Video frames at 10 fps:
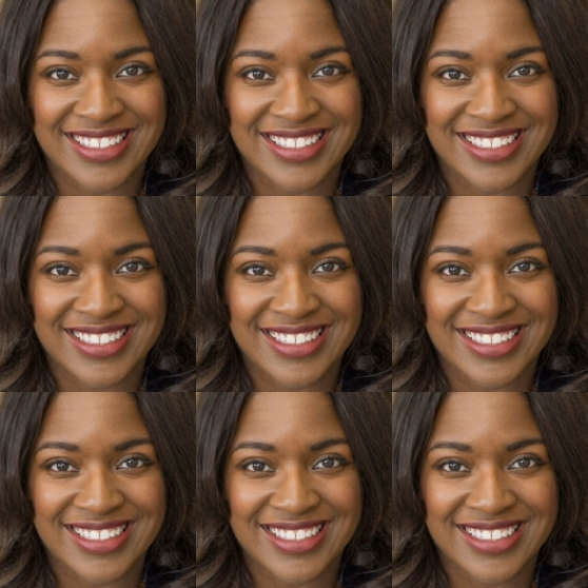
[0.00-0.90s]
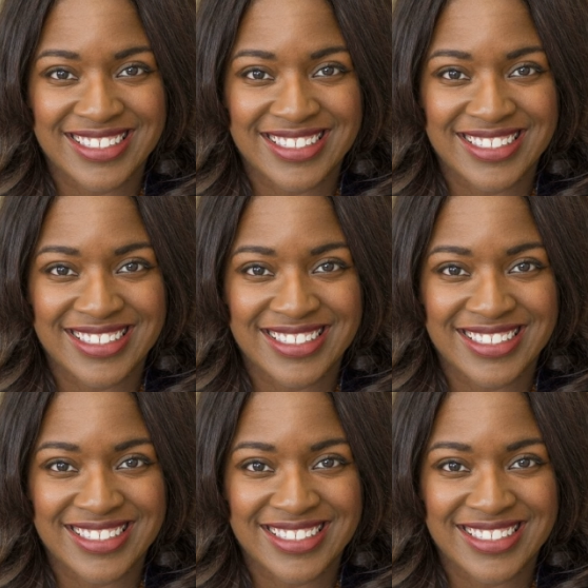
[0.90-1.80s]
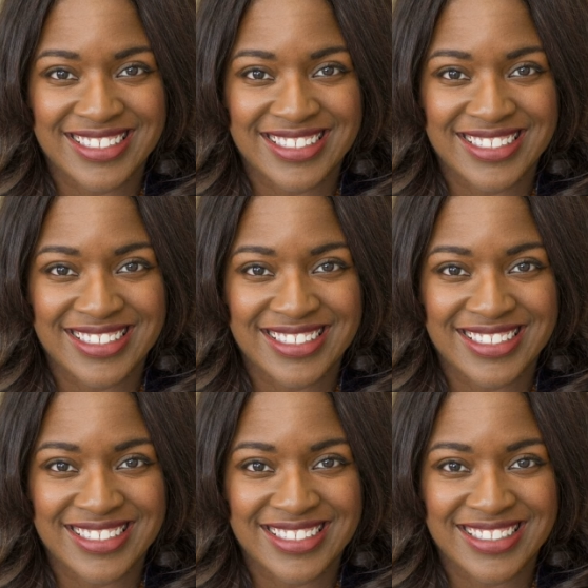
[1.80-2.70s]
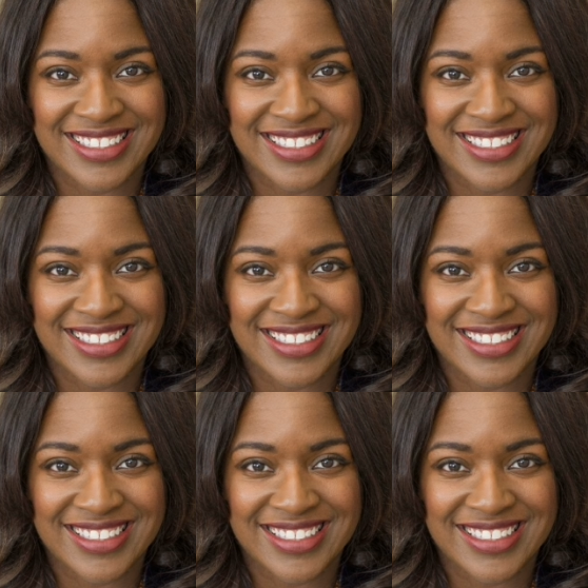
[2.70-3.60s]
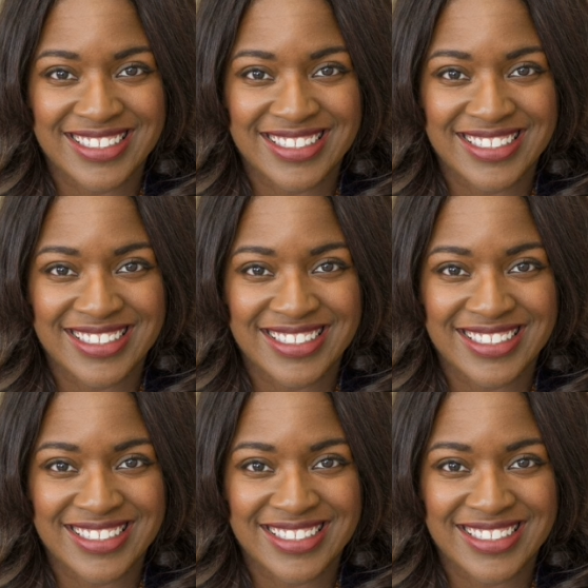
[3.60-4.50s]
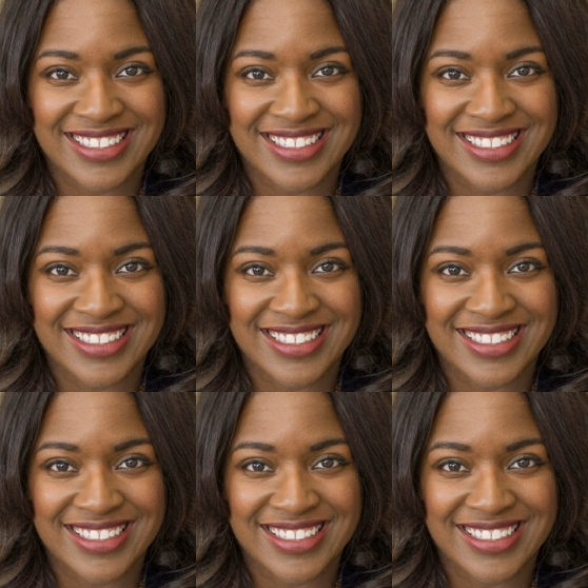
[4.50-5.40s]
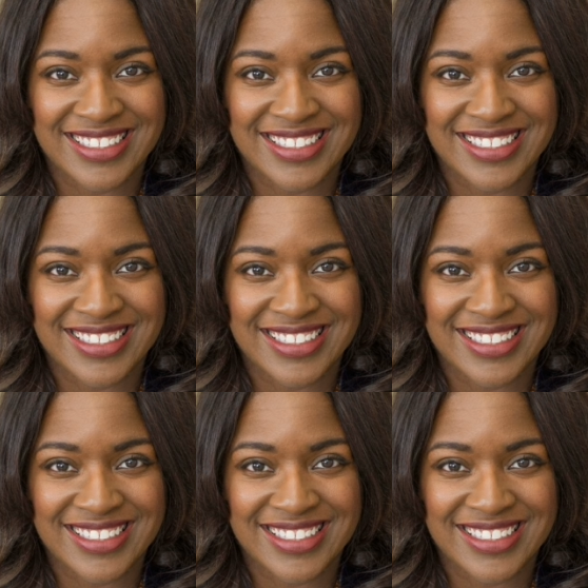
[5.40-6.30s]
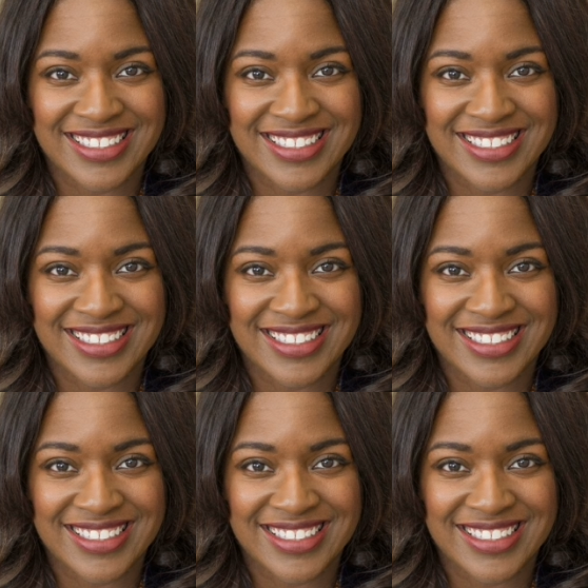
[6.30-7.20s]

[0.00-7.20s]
This is a still picture; no speech is visible.